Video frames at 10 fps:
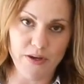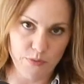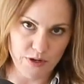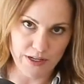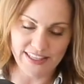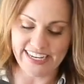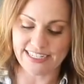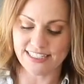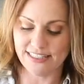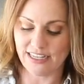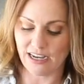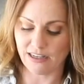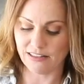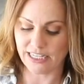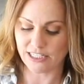it will collect in that
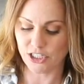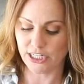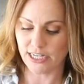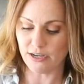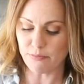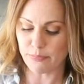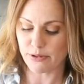collector cup.